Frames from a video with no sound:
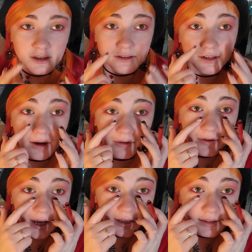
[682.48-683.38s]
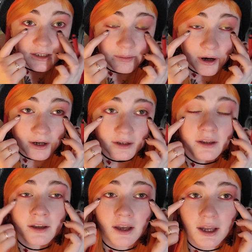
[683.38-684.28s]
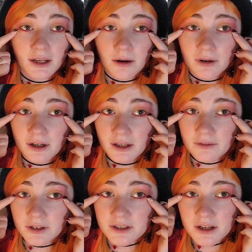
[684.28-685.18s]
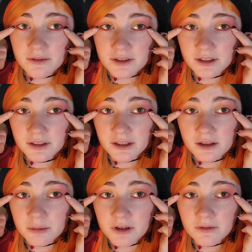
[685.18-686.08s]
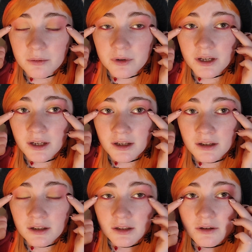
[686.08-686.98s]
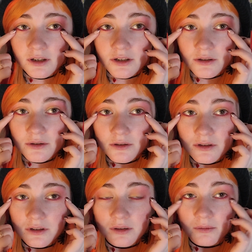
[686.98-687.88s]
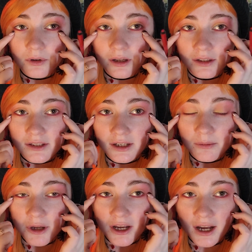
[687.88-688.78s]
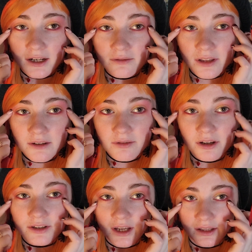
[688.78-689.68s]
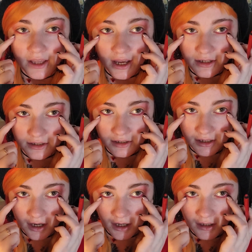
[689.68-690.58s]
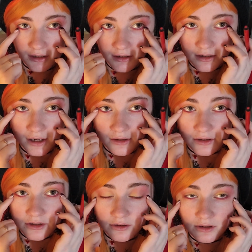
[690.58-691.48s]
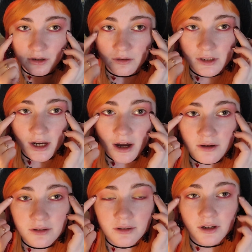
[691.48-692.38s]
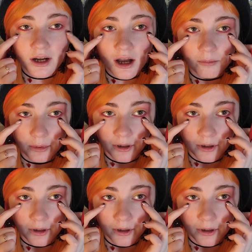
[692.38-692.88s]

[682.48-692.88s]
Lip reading: So now we've got this part, and now we're going to give ourselves a little bit of a wing. You can choose, it's going to be kind of like false eyelashes, so you can either choose to go down or up,